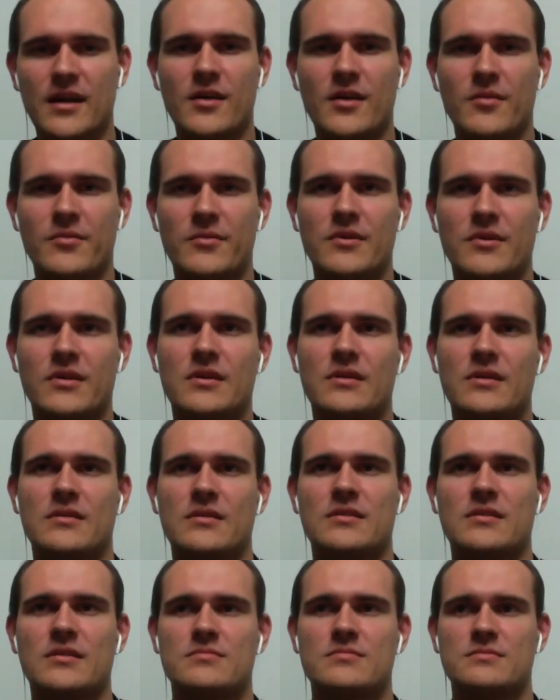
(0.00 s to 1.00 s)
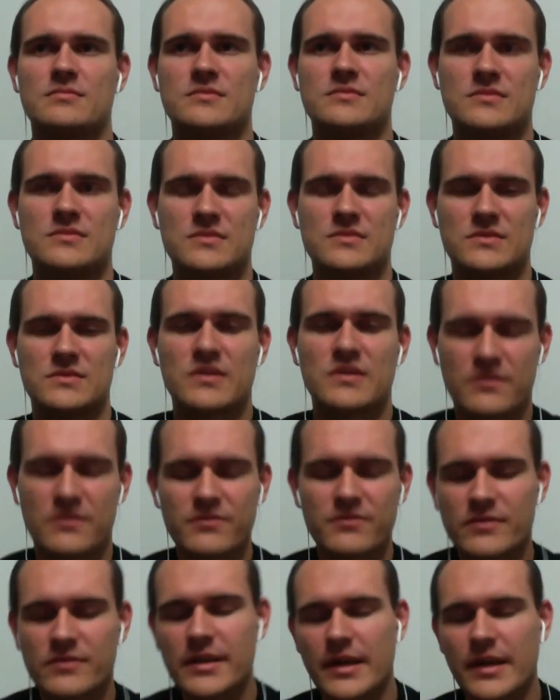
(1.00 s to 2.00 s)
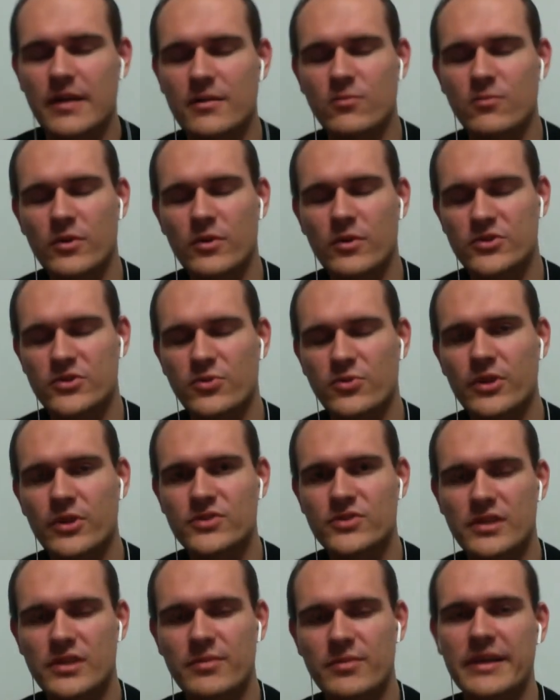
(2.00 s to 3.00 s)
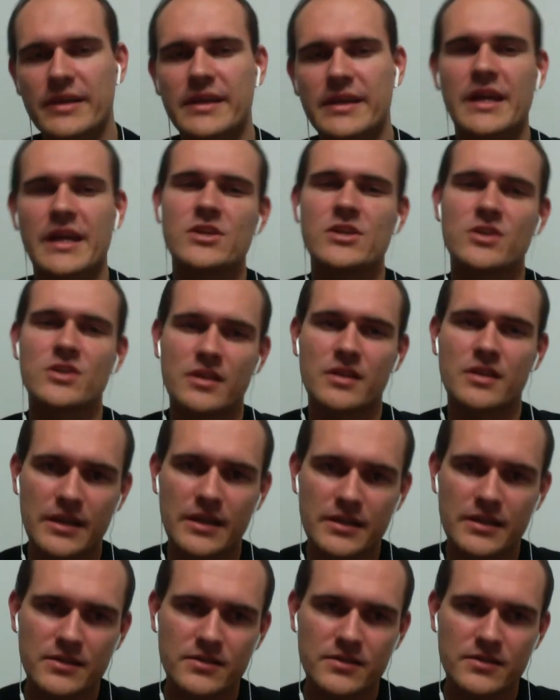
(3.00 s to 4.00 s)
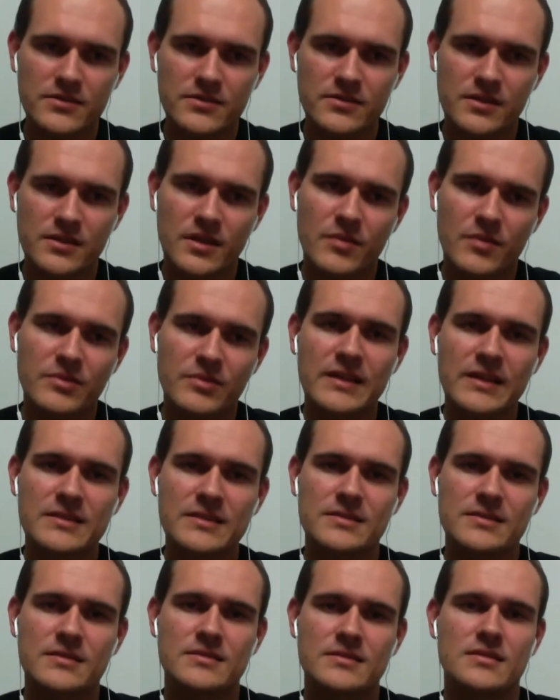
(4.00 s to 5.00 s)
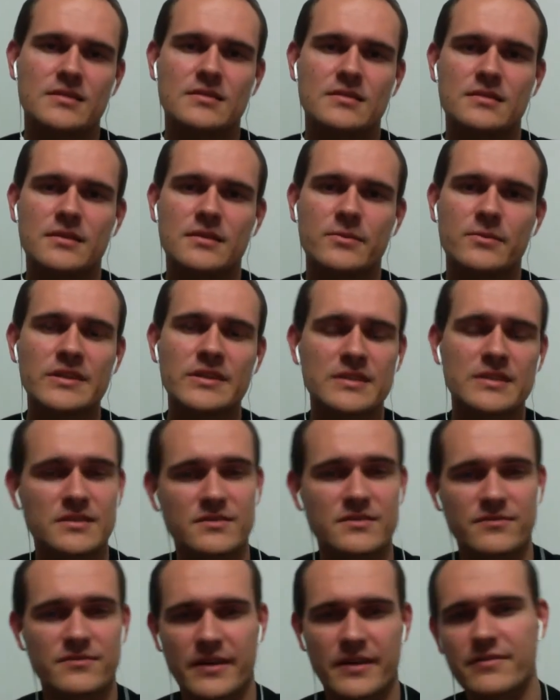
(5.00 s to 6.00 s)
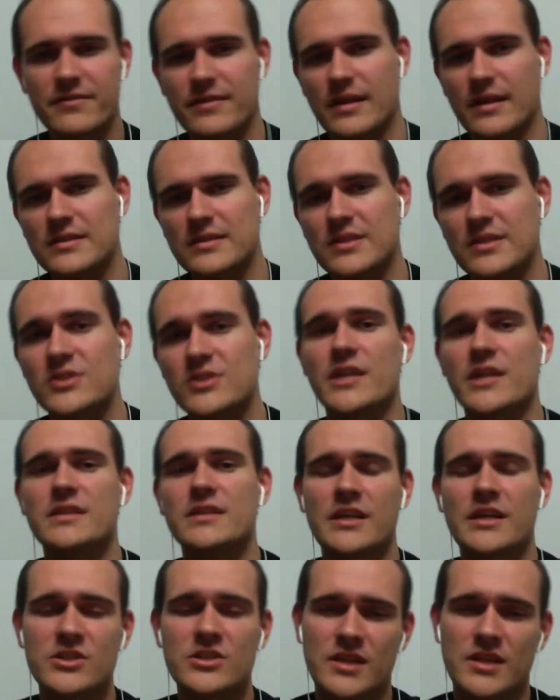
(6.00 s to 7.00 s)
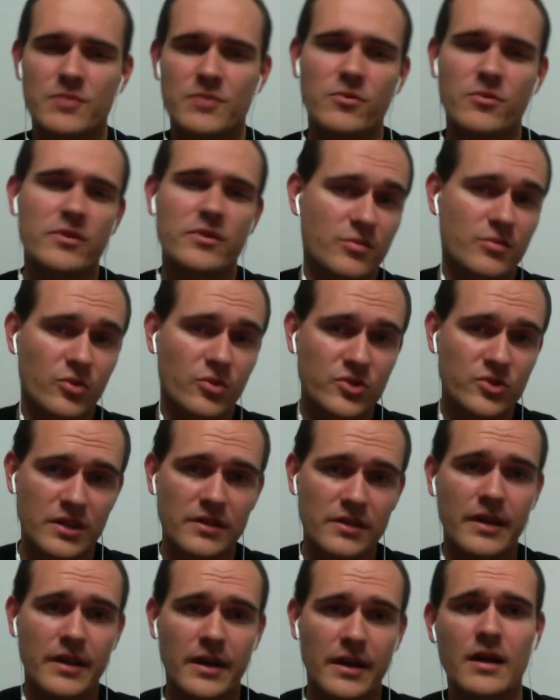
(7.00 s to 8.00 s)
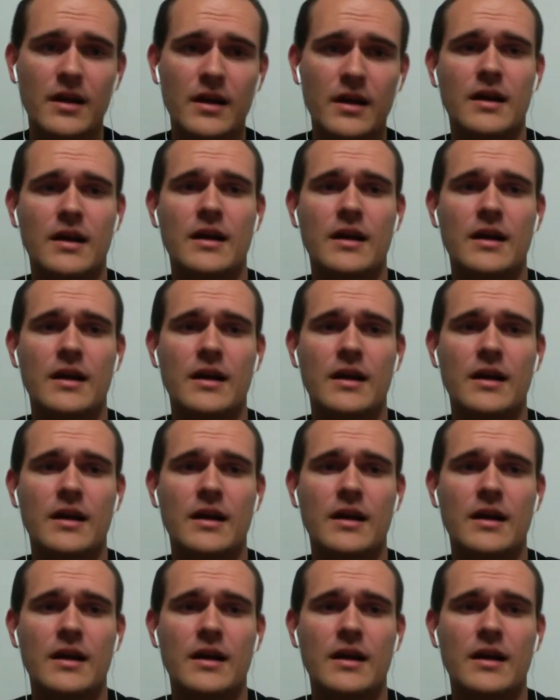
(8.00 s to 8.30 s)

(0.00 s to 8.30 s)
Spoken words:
So when you start the application, it updates the recents very fast. It checks each time whether the books are there.